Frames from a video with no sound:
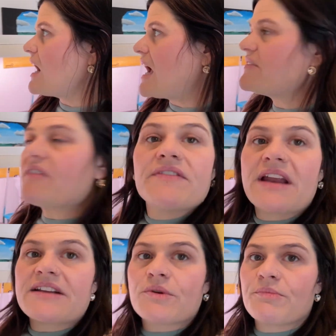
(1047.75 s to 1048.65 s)
I've never even
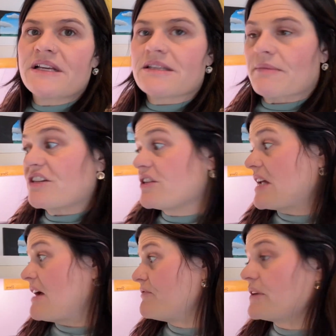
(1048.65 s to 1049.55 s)
had to replace them. I just
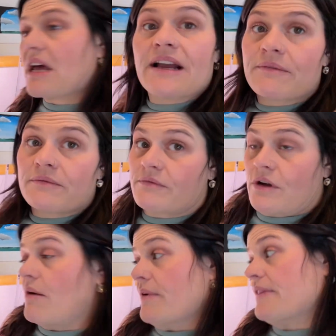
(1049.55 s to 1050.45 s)
have what I
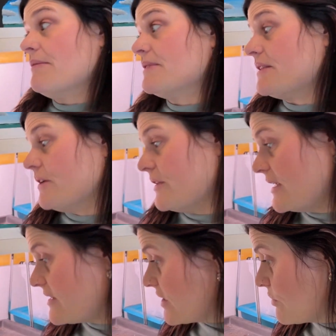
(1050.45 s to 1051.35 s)
got with them still.
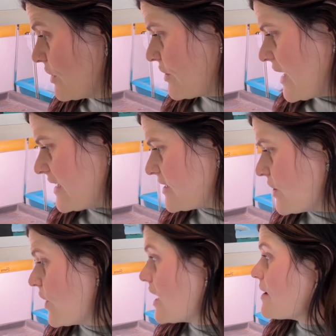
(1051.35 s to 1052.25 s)
They still work great.
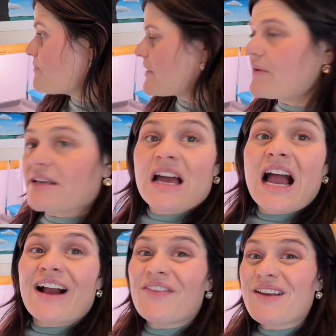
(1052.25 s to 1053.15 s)
So anyways,
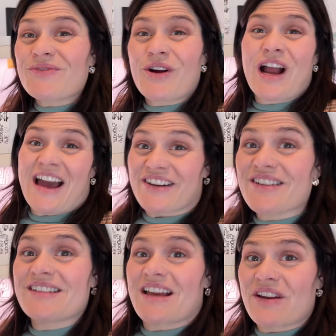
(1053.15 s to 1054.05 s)
I got this for
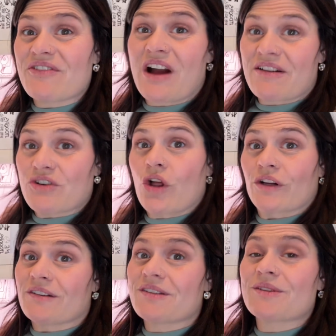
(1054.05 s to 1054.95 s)

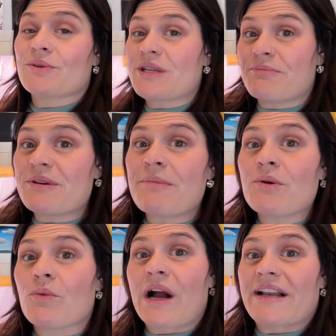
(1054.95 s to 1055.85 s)
$175. So tip
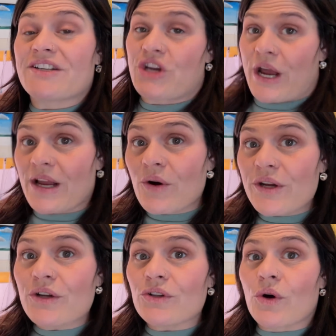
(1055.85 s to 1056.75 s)
number 1, check
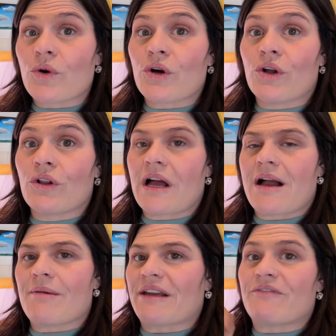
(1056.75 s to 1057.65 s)
out your local
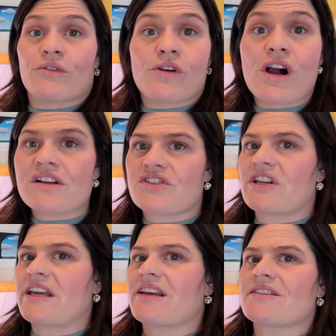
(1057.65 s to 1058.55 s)
like garage
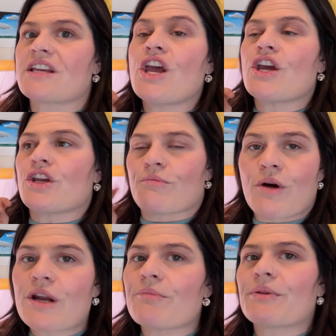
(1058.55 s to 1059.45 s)
sales, your
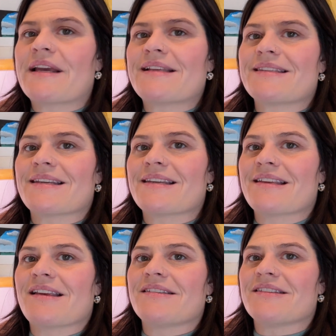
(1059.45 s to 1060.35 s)

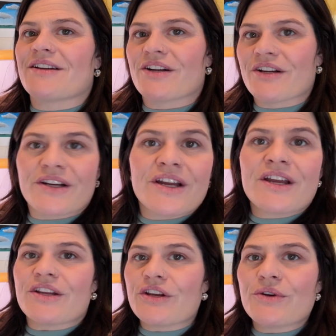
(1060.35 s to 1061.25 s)
marketplaces, your
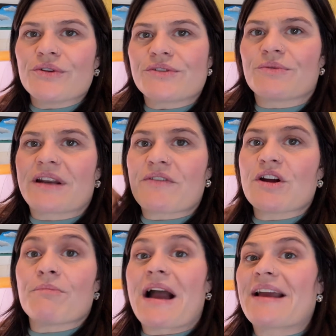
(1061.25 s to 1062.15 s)
used whatever
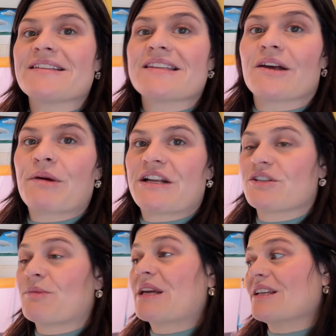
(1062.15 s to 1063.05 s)
your buy and sell
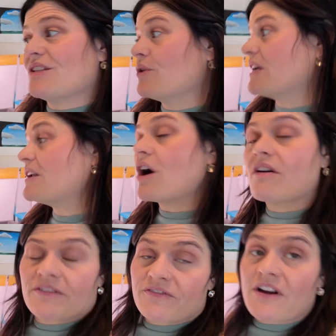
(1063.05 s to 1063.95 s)
pages, because you can
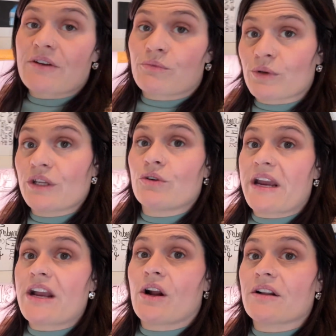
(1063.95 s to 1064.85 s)
often find really
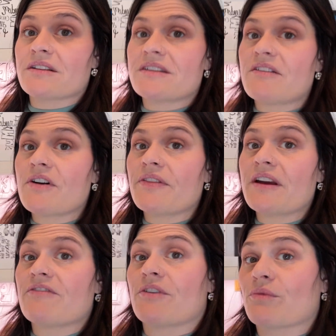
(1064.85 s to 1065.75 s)
great garden stuff on
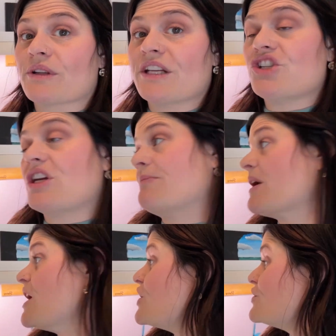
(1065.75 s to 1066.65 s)
there for really cheap.
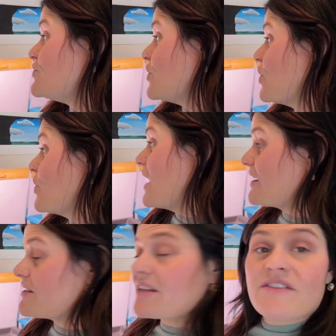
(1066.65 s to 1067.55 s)
So
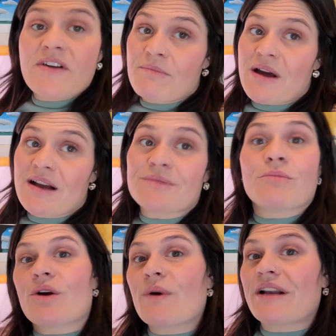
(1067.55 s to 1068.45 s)
175 bucks.
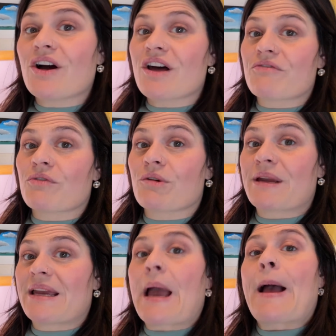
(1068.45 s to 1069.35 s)
Mark went and got it for me.